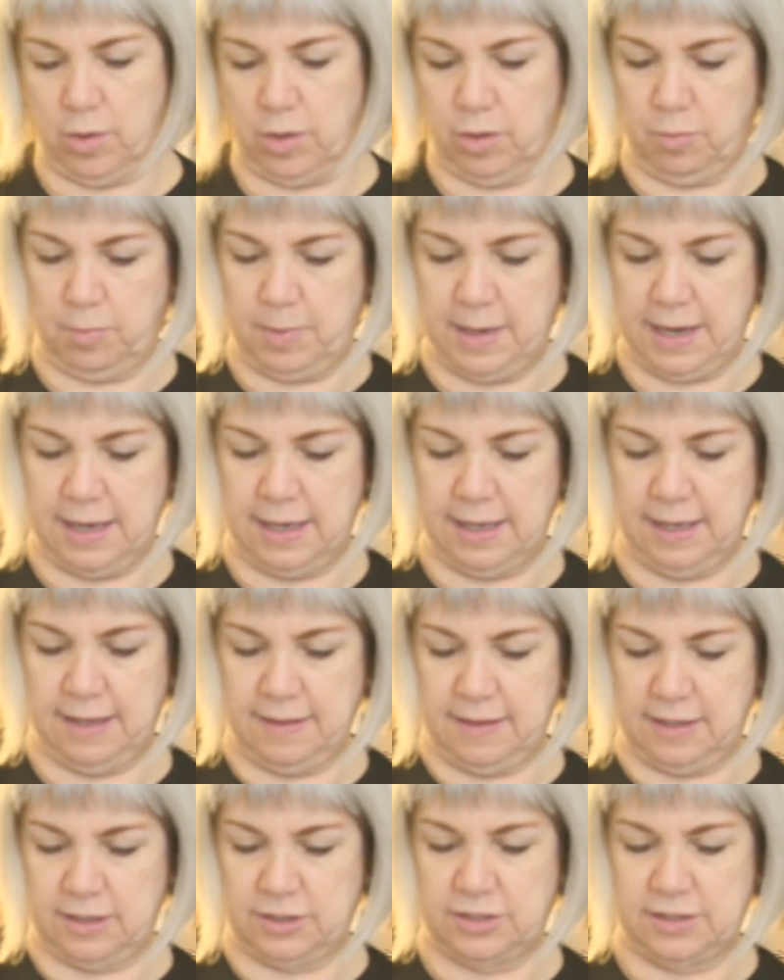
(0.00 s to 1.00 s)
oil
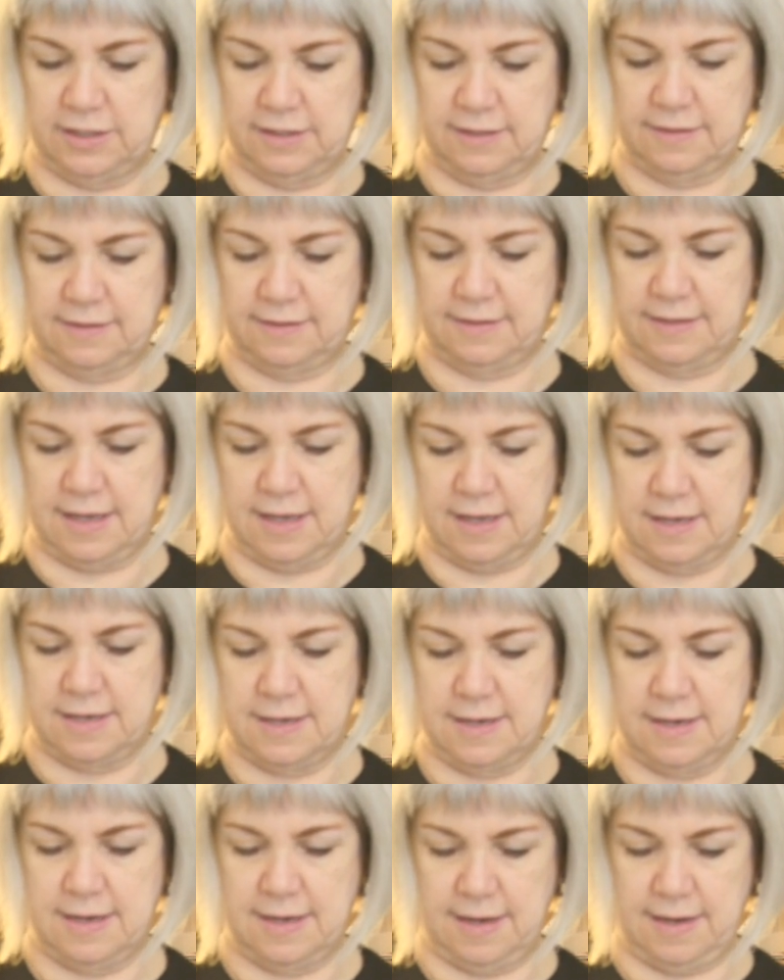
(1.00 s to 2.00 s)
painting that she's
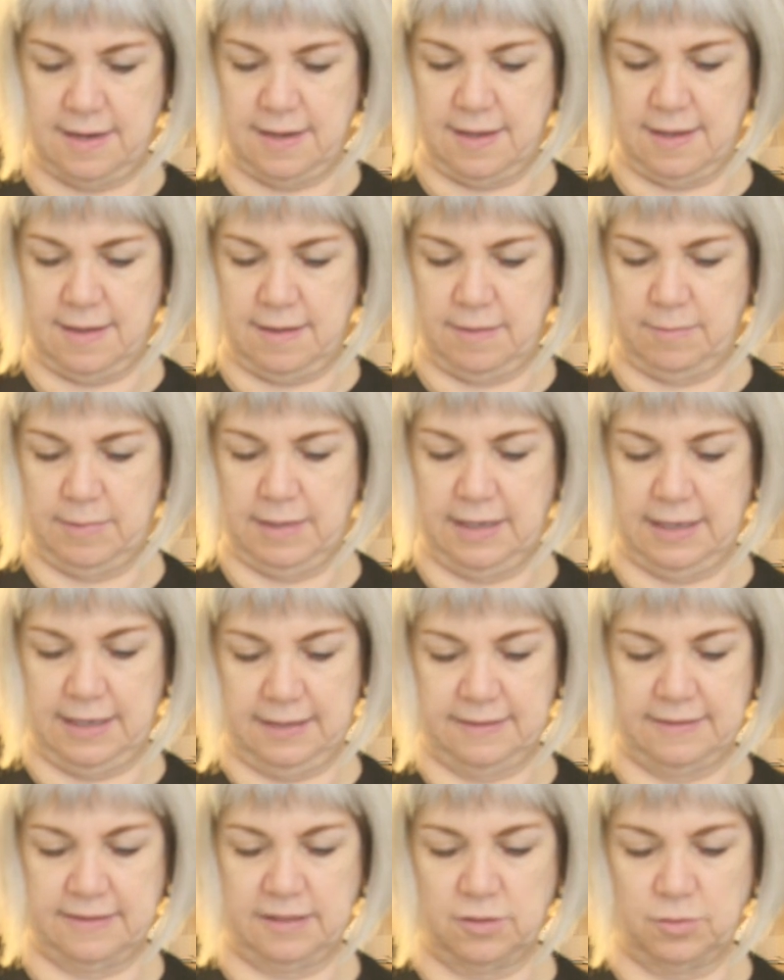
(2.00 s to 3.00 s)
done. It
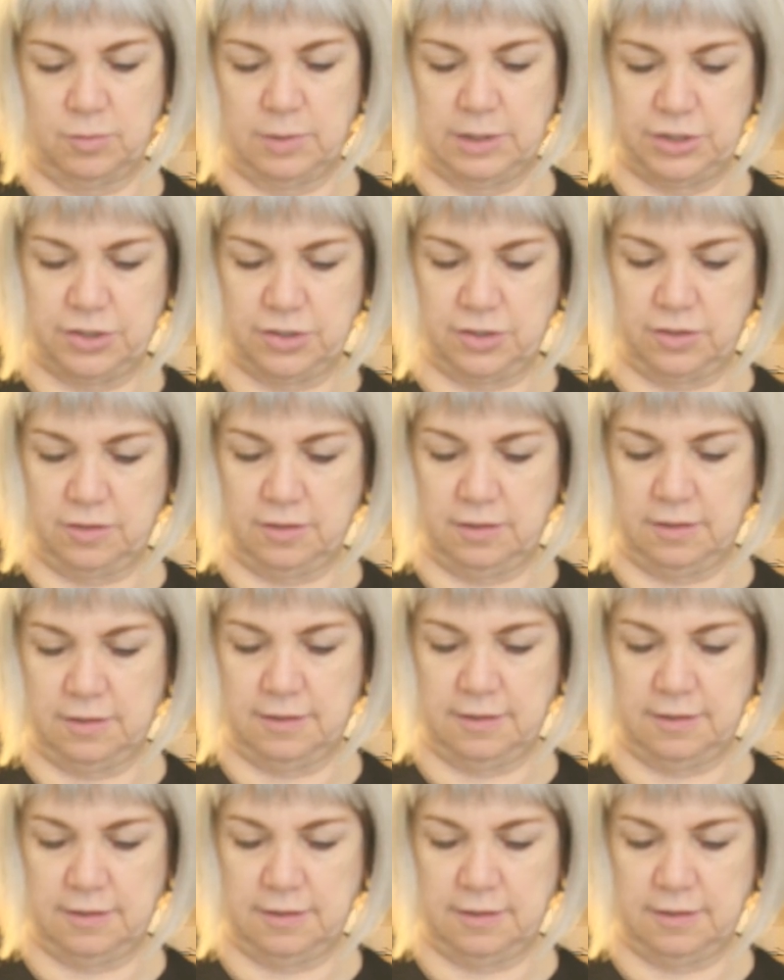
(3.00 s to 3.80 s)
is an original.